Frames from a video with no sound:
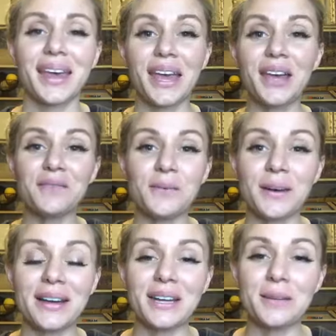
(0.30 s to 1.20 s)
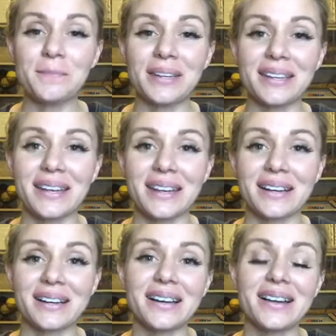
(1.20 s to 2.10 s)
Hey everyone, Mindy
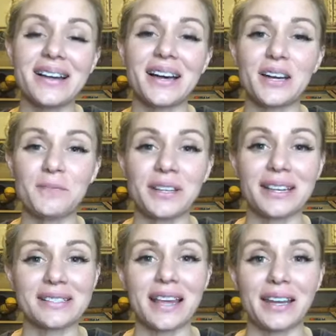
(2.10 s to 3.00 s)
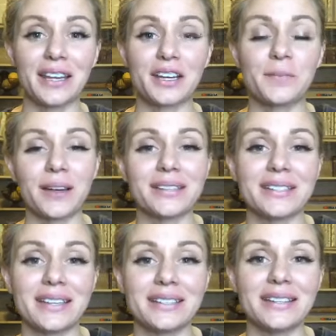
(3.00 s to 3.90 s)
here. I'm really excited to come on
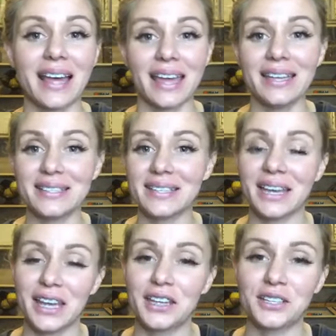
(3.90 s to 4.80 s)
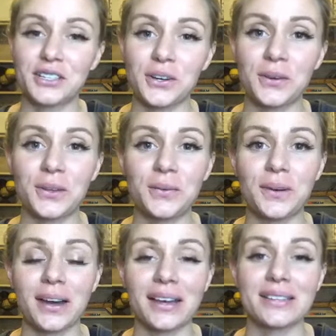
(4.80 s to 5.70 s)
tonight and show you
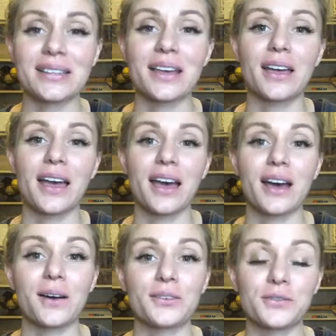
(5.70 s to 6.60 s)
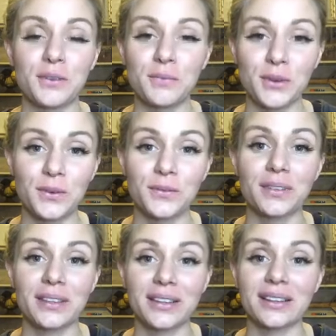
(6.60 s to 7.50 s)
guys how to
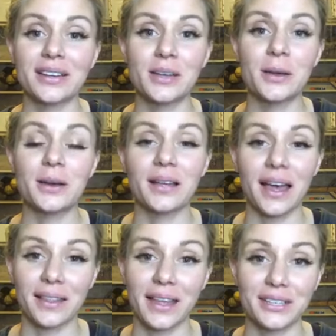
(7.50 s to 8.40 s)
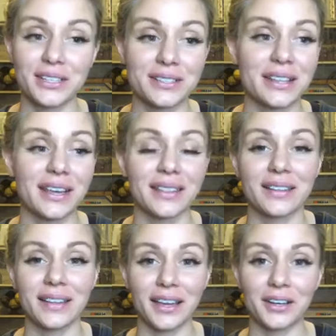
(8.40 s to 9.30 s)
remove the eyelashes and the
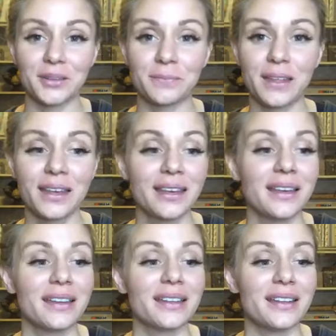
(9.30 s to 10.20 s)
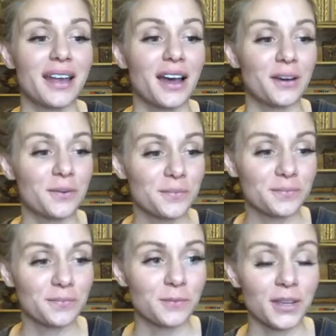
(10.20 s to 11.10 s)
liner. Now,
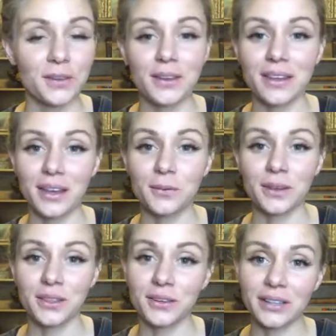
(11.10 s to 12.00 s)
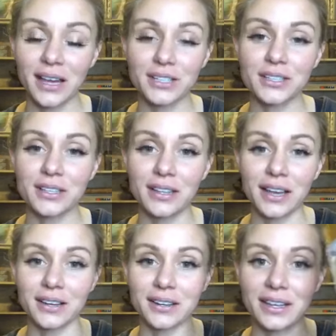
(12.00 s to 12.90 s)
what you can get with your lashes and
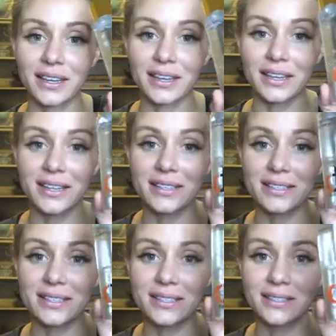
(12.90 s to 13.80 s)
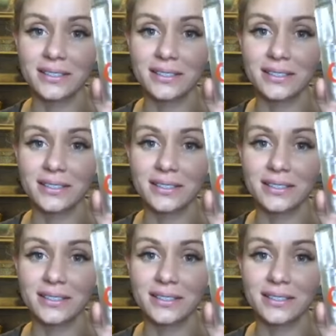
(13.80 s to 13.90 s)
liner is